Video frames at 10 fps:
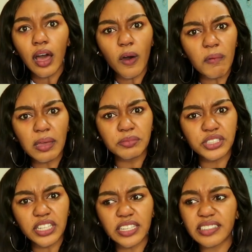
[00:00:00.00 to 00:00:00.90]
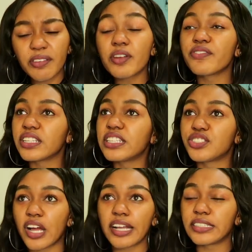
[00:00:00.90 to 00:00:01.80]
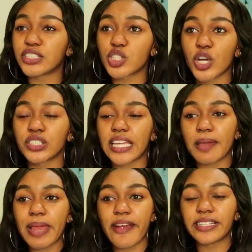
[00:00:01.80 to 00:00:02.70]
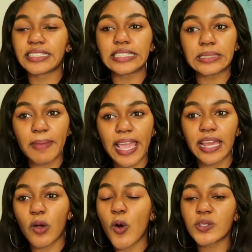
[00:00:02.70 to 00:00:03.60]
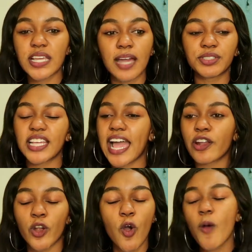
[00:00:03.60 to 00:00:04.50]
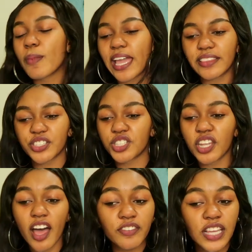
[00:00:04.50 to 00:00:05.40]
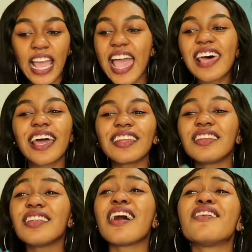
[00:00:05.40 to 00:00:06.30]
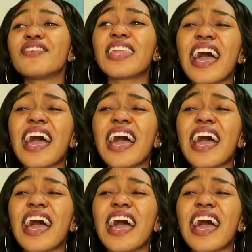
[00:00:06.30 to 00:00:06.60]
OMG, they were really drugging this girl to get married to this man. The whole time she had her own man that she loved, and I love it.